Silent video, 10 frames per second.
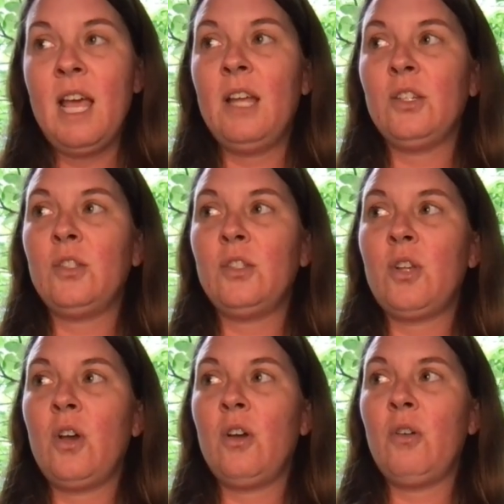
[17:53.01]
And
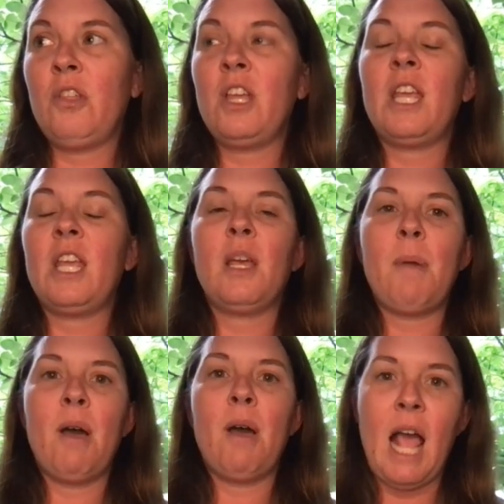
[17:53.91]
so thinking
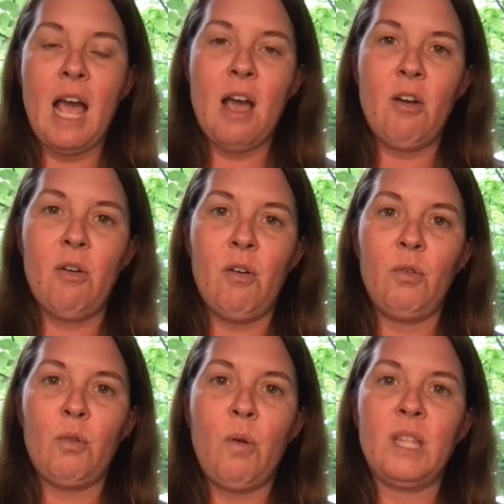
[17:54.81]
about
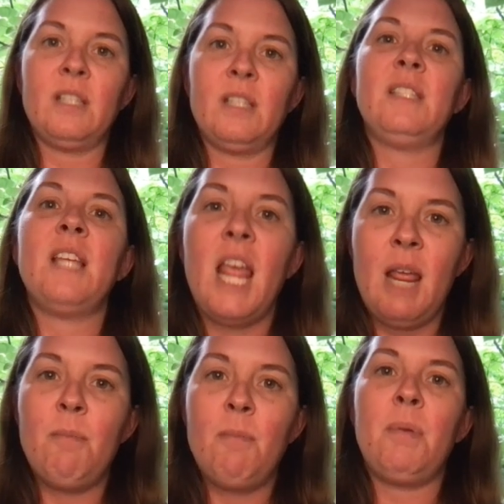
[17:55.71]
how growing the
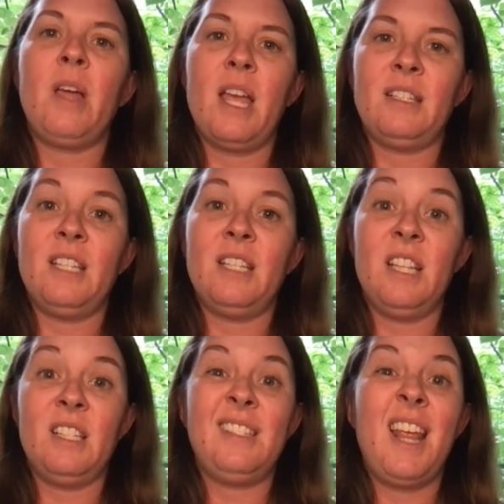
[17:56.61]
same plants in
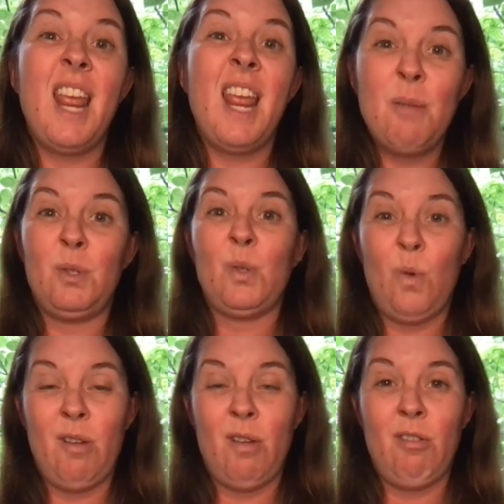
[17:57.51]
the same
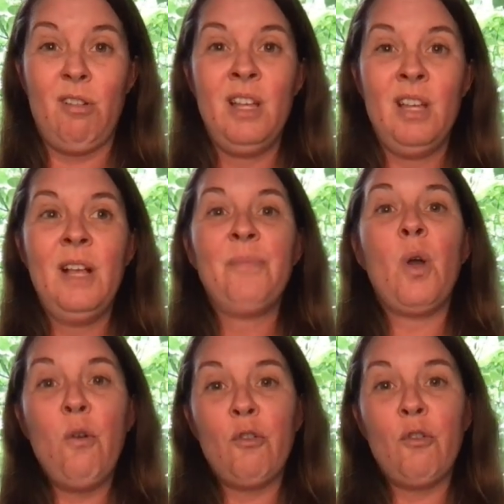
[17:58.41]
soil
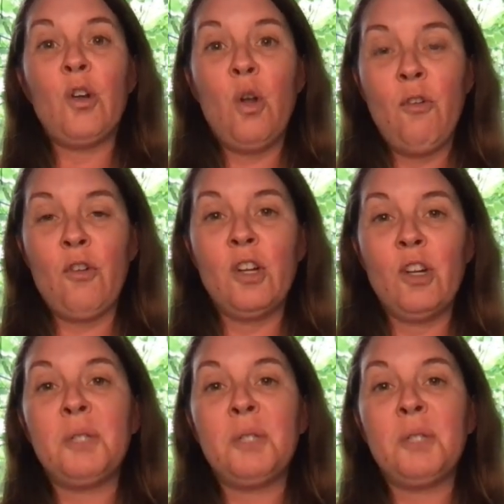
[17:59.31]
over and over